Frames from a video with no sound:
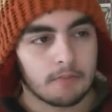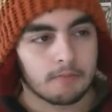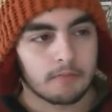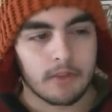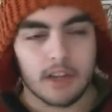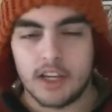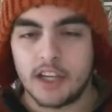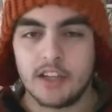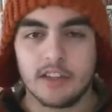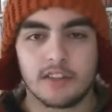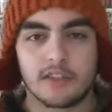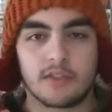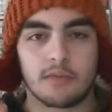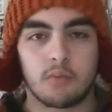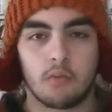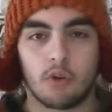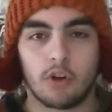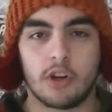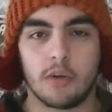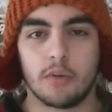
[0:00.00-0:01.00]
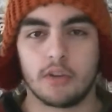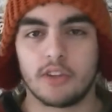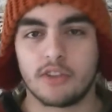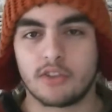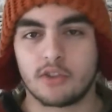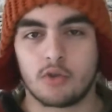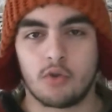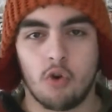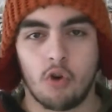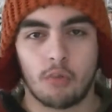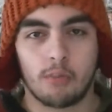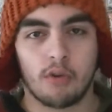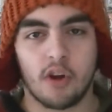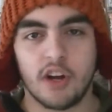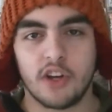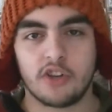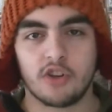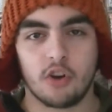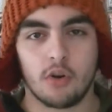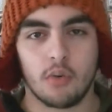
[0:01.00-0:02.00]
he's working with this
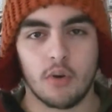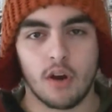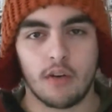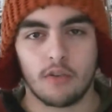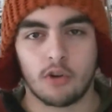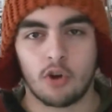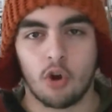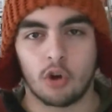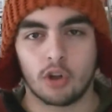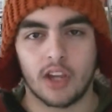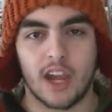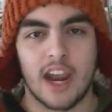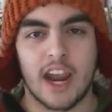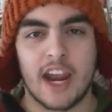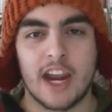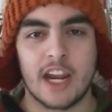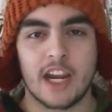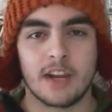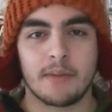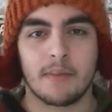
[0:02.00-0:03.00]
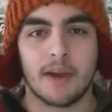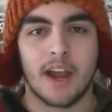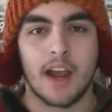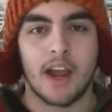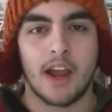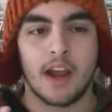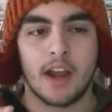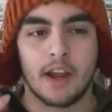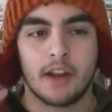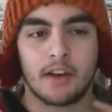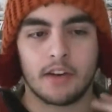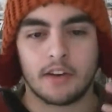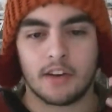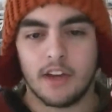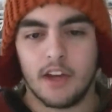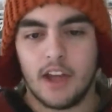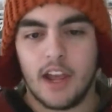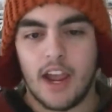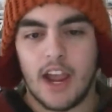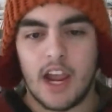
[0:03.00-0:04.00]
corporation or whatever called AIM, and
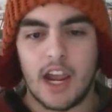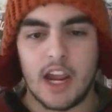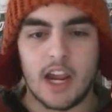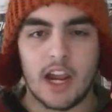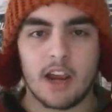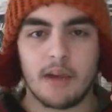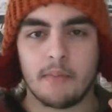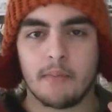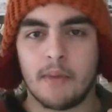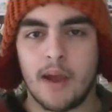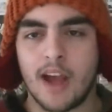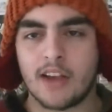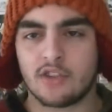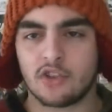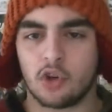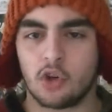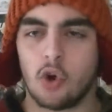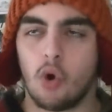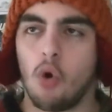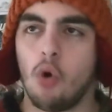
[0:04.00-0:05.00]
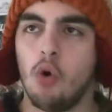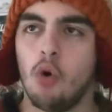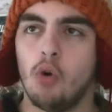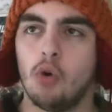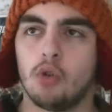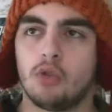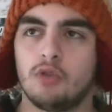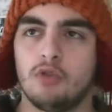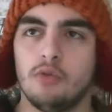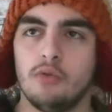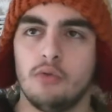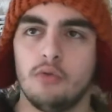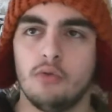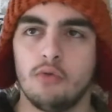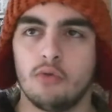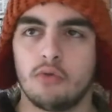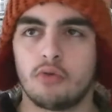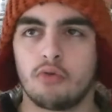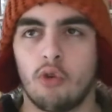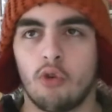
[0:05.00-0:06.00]
AIM has a goal
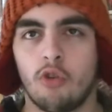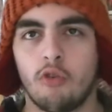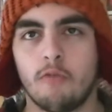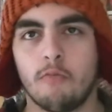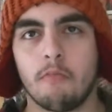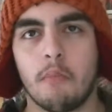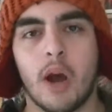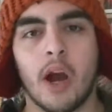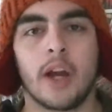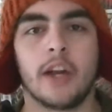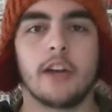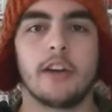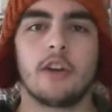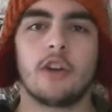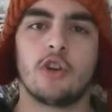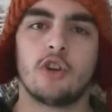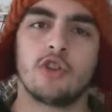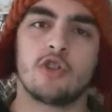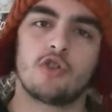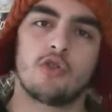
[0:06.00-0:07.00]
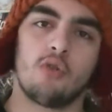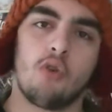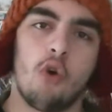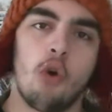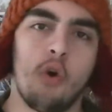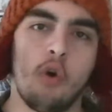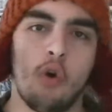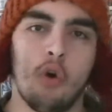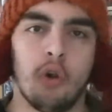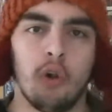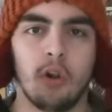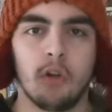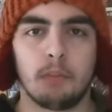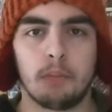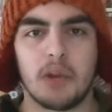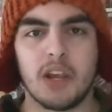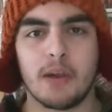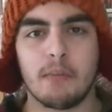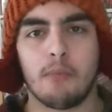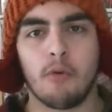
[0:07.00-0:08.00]
to sort of mind control
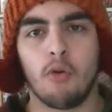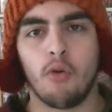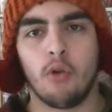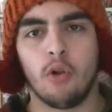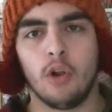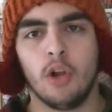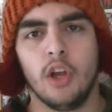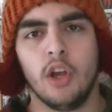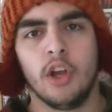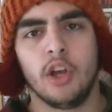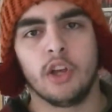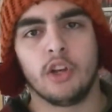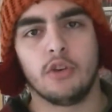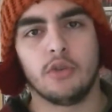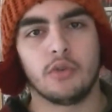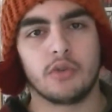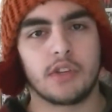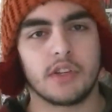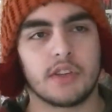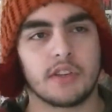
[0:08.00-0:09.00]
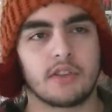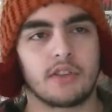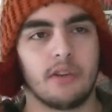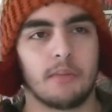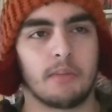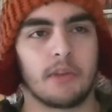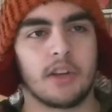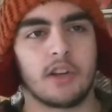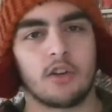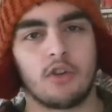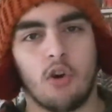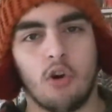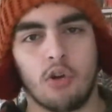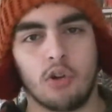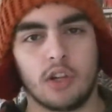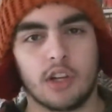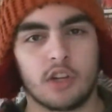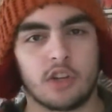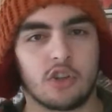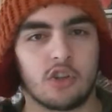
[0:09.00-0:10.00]
people using something
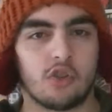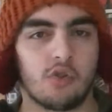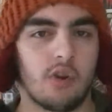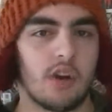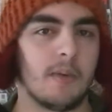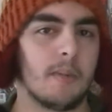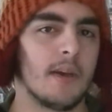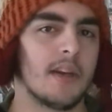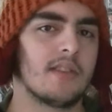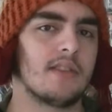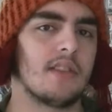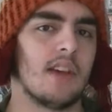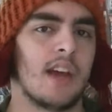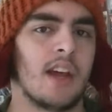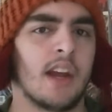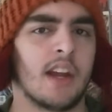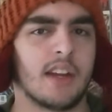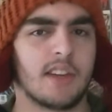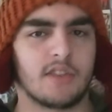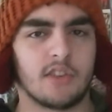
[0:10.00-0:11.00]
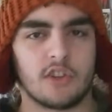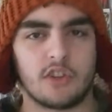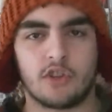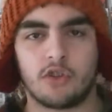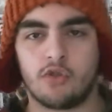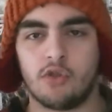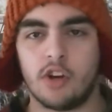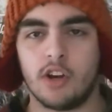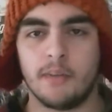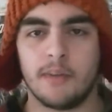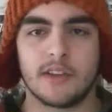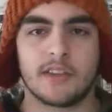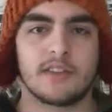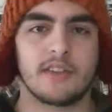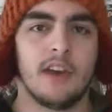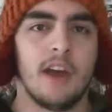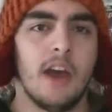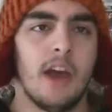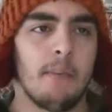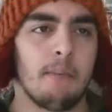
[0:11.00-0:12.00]
called Extremis, and I guess
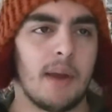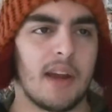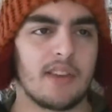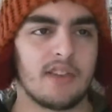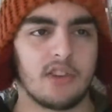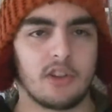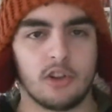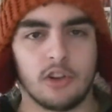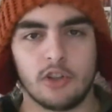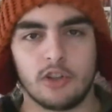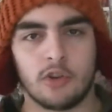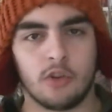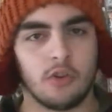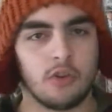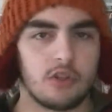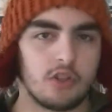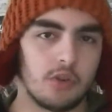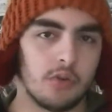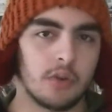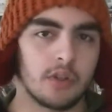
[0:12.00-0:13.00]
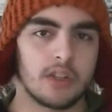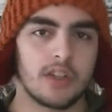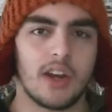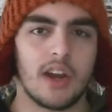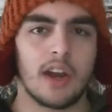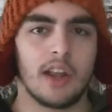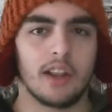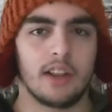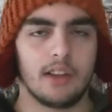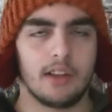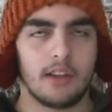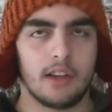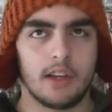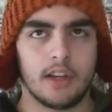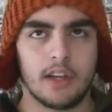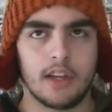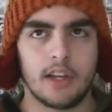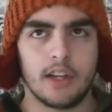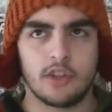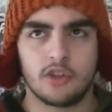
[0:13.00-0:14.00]
Extremis basically turns you
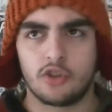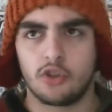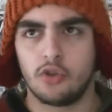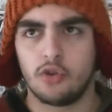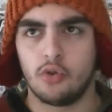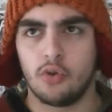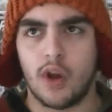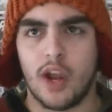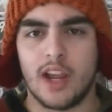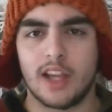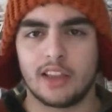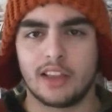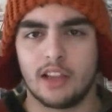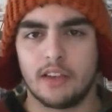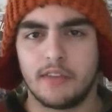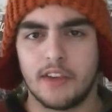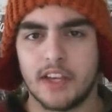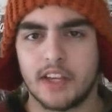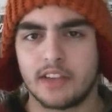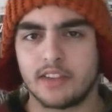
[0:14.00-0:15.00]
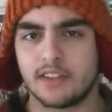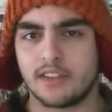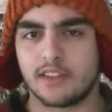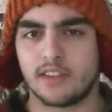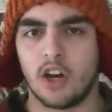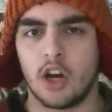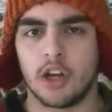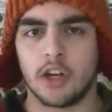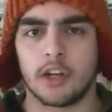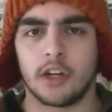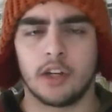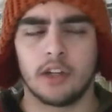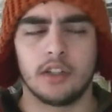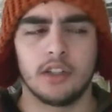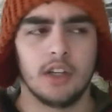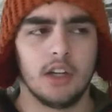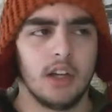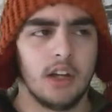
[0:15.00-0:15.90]
into a living sun.